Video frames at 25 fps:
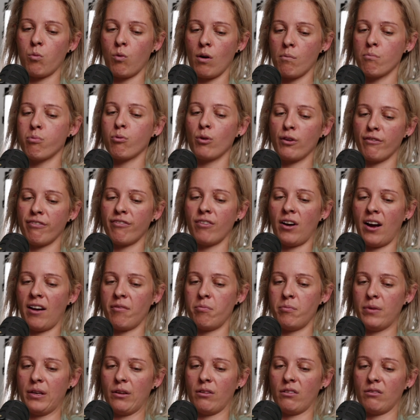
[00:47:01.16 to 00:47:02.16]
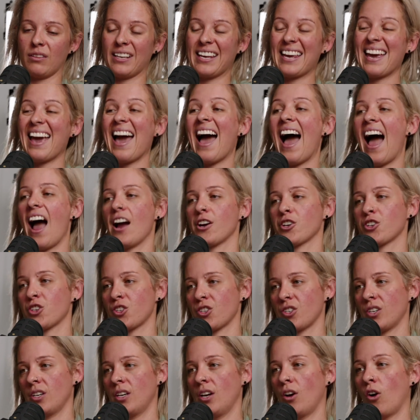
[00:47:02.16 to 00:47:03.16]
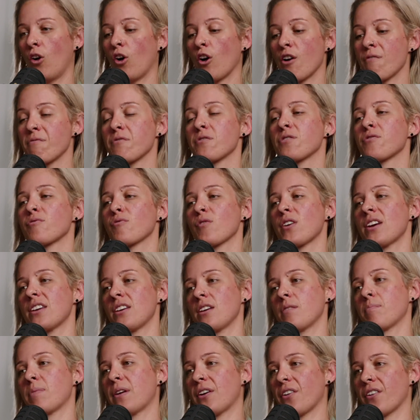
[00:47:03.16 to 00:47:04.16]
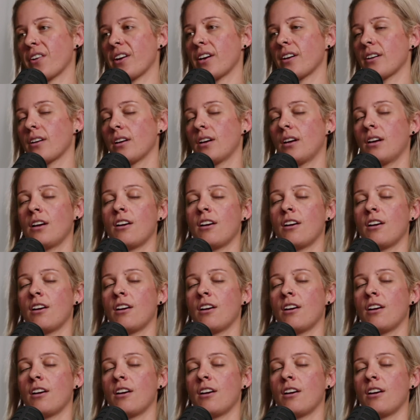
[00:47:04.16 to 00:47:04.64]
1.5 mil cash over a 3-year period.